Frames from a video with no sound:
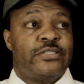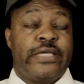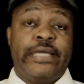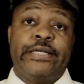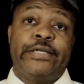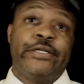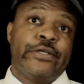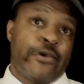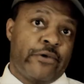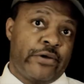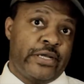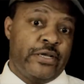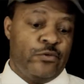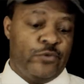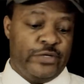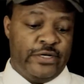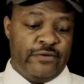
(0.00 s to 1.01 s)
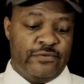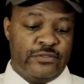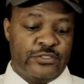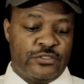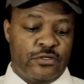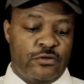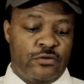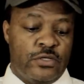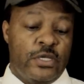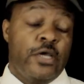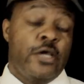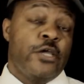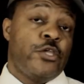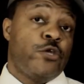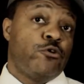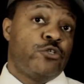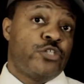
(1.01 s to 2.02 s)
they're getting dirty or whatever. So
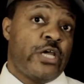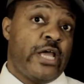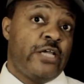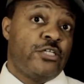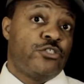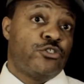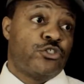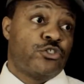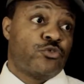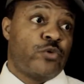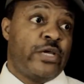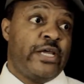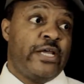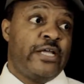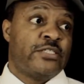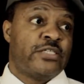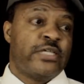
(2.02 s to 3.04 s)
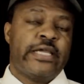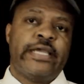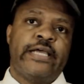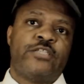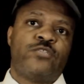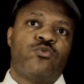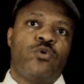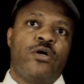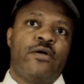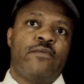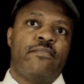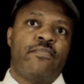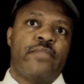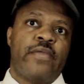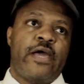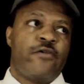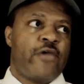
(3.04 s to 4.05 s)
you change your strings, and guess what?
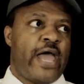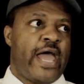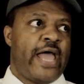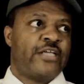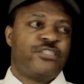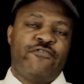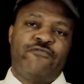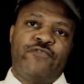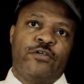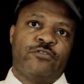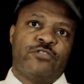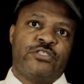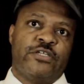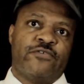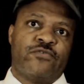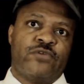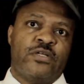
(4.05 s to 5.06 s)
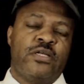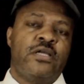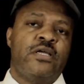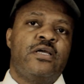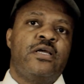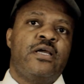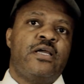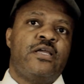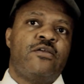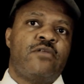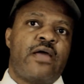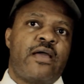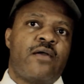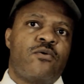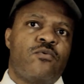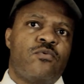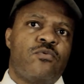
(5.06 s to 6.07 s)
Now your action feels different. And you're
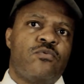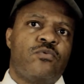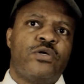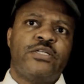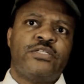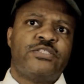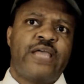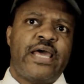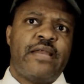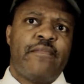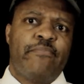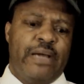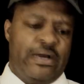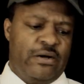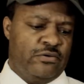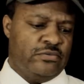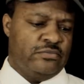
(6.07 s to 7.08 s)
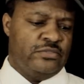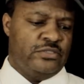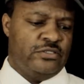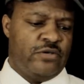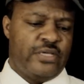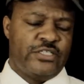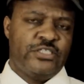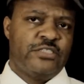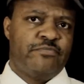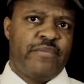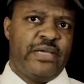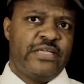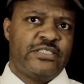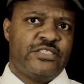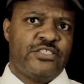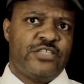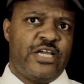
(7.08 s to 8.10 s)
like, what is that about? You know, I just
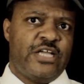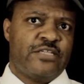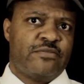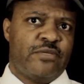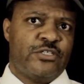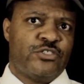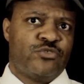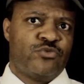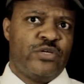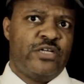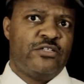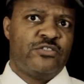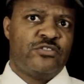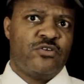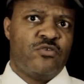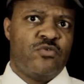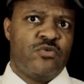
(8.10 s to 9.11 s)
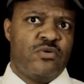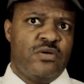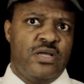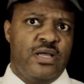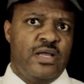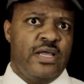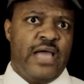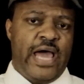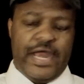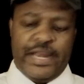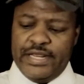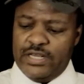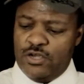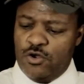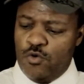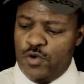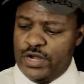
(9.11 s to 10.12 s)
basically changed my strings, so I
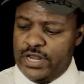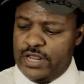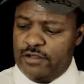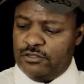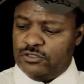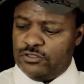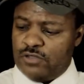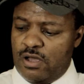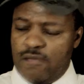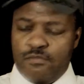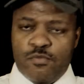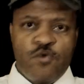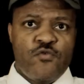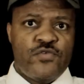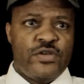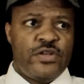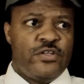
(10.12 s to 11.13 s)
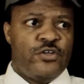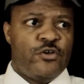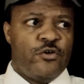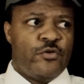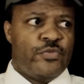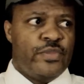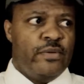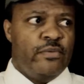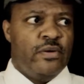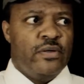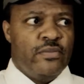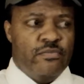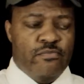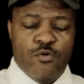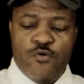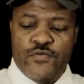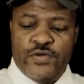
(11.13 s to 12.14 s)
didn't go in here and start moving, you
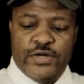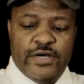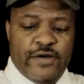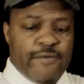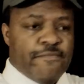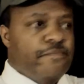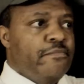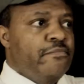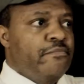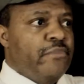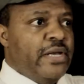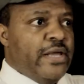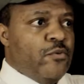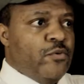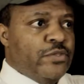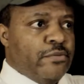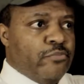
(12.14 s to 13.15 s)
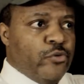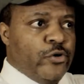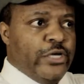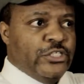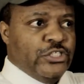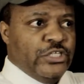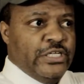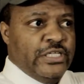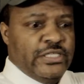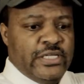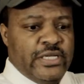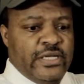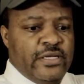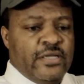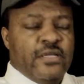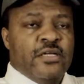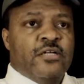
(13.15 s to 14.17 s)
know, playing with the bridge or
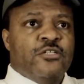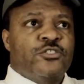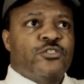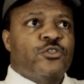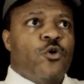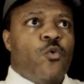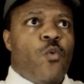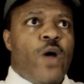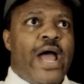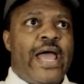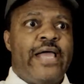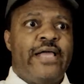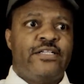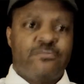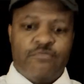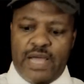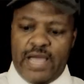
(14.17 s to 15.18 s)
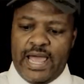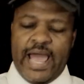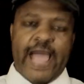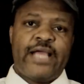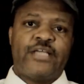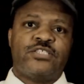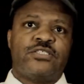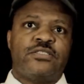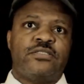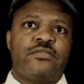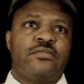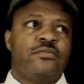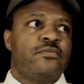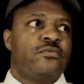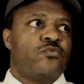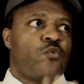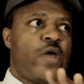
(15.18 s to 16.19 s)
anything. So why is my action
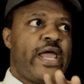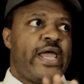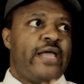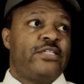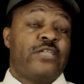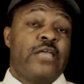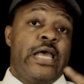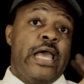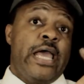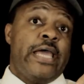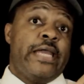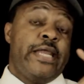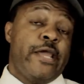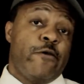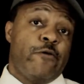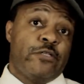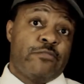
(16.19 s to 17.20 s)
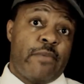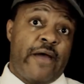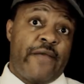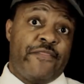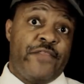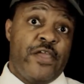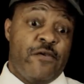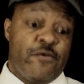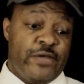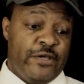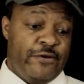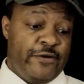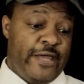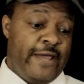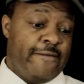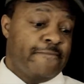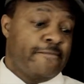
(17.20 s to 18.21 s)
raised? And here is my theory
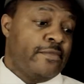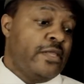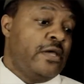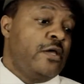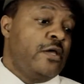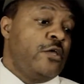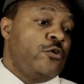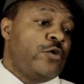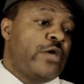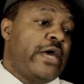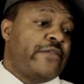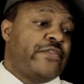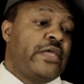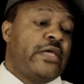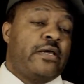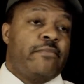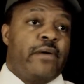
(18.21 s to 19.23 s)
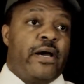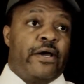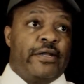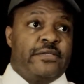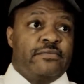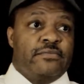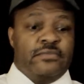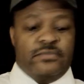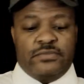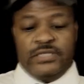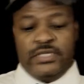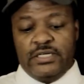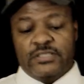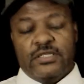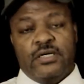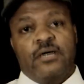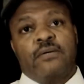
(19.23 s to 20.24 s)
on that. You got to think about it.
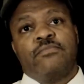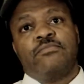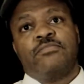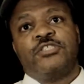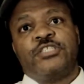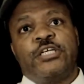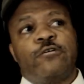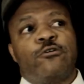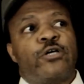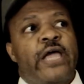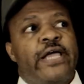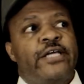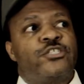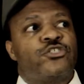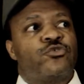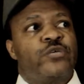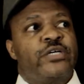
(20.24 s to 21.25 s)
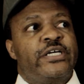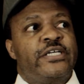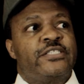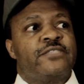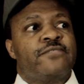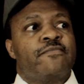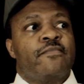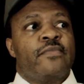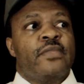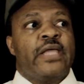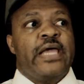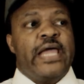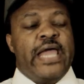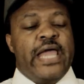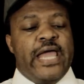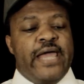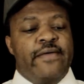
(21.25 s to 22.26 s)
These are steel gauge strings,
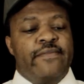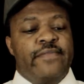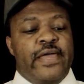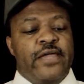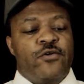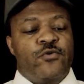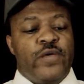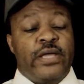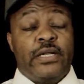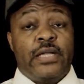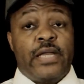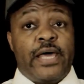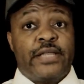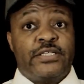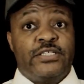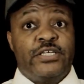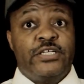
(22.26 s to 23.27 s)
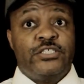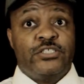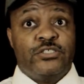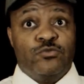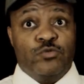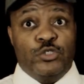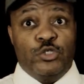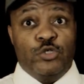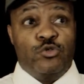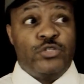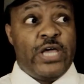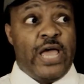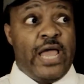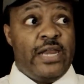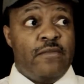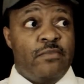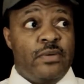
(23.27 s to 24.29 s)
and they create a lot of tension. When you
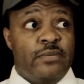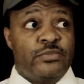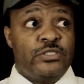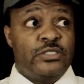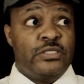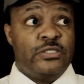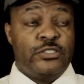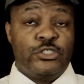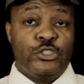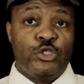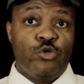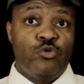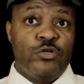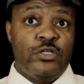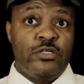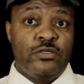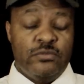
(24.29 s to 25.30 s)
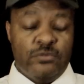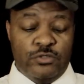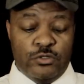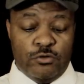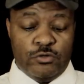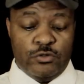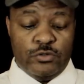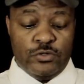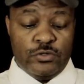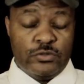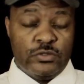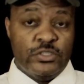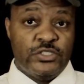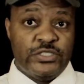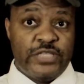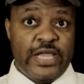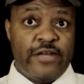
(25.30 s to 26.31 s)
tighten them up to the tuning, you know,
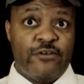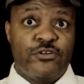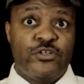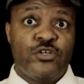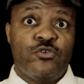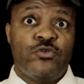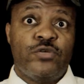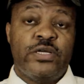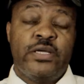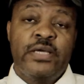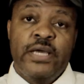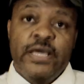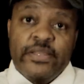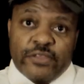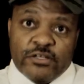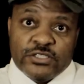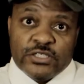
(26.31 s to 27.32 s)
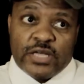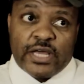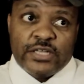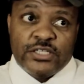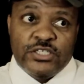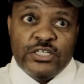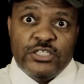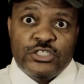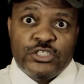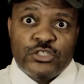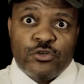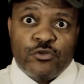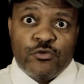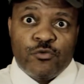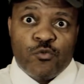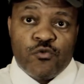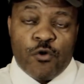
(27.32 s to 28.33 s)
the standard tuning, there's a lot of tension
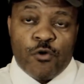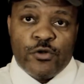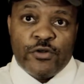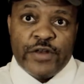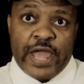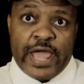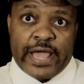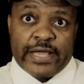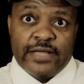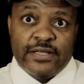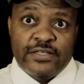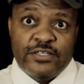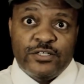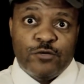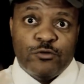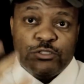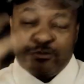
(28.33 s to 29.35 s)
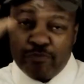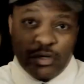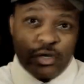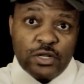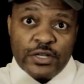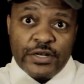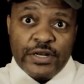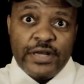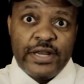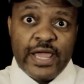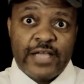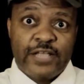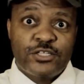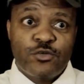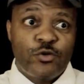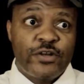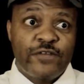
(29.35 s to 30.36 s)
on the neck. You know, it's pulling the
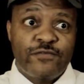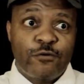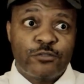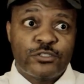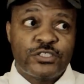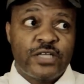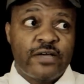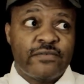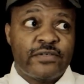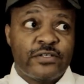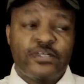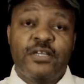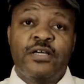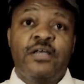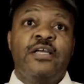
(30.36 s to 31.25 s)
neck 24/7.